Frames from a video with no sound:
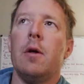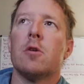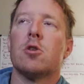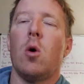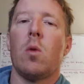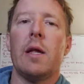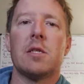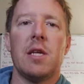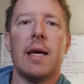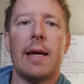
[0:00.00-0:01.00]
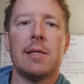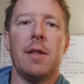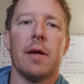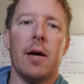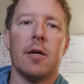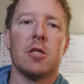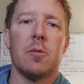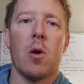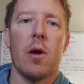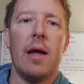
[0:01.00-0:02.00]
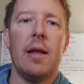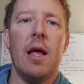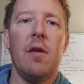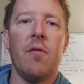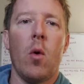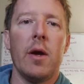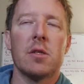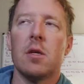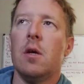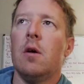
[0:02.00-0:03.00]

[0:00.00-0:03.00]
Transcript: So let's say I send the customer an invoice